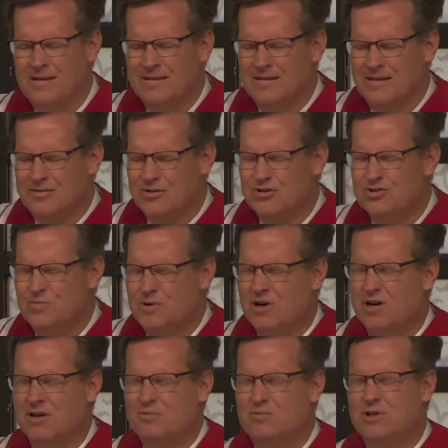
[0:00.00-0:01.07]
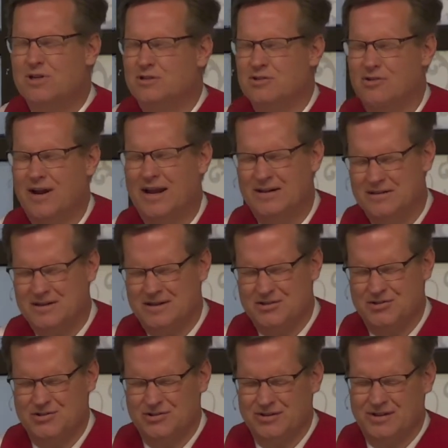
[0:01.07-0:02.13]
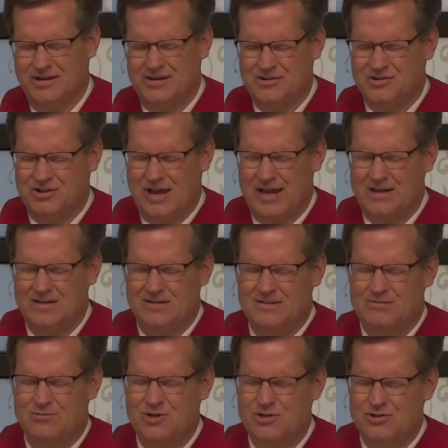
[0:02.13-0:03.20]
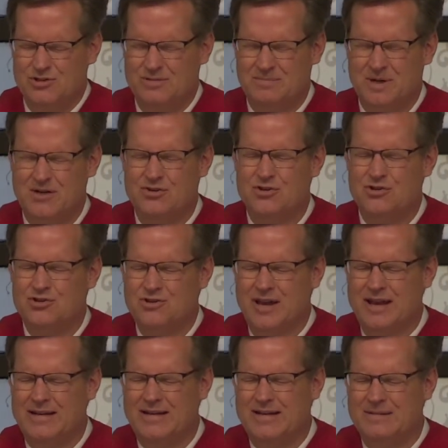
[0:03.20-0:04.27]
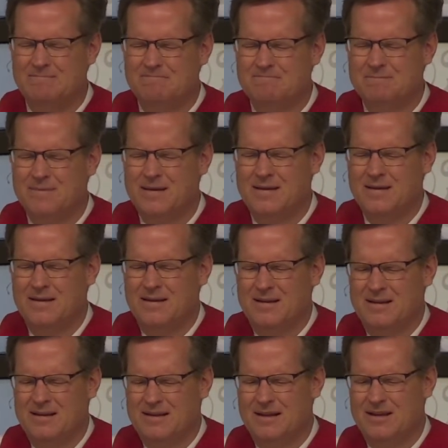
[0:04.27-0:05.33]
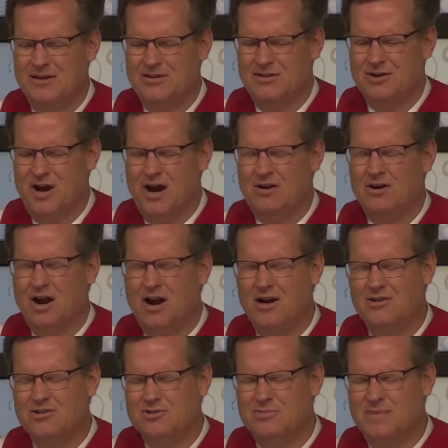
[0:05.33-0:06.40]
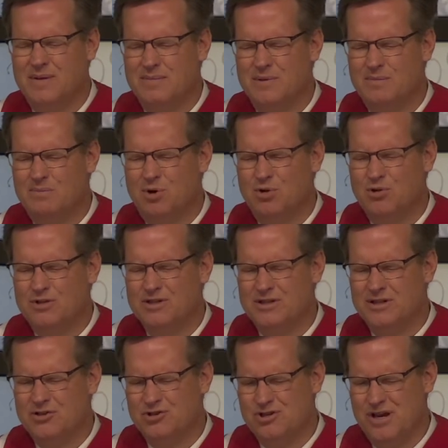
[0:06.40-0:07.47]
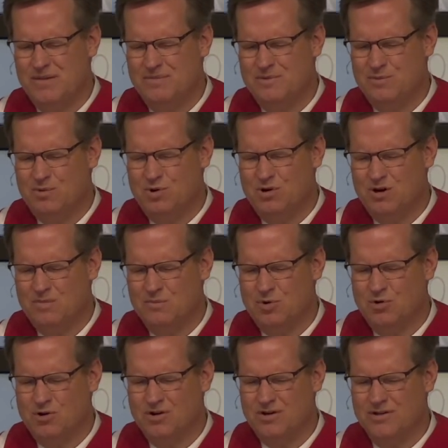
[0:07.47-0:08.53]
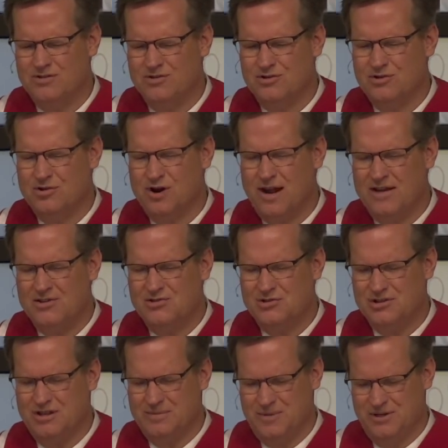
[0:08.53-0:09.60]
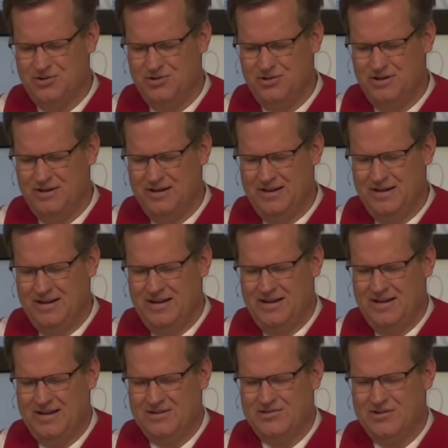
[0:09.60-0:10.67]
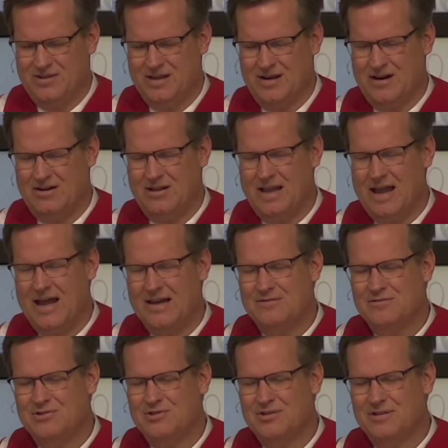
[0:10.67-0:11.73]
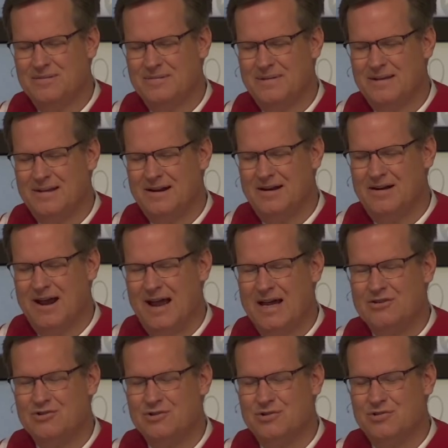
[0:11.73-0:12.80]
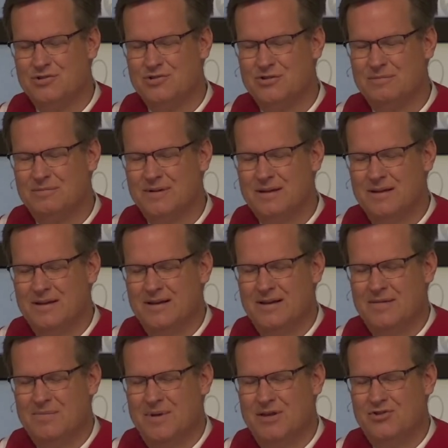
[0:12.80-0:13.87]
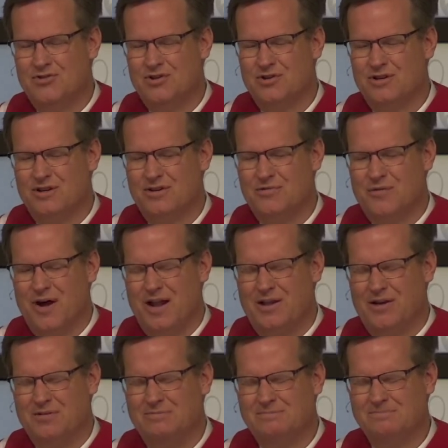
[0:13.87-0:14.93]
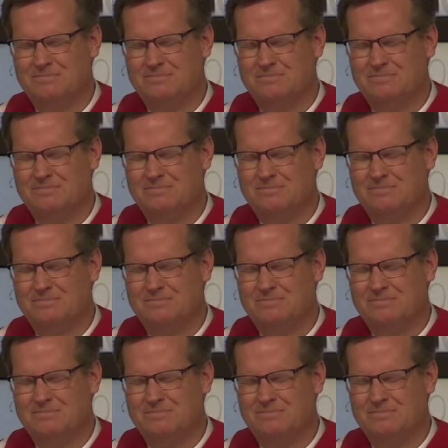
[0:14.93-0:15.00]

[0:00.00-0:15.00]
that the Spirit will grant us insight, wisdom, understanding, that our hearts may be molded and shaped more and more into Christ's image, so that our lives and our actions may certainly follow.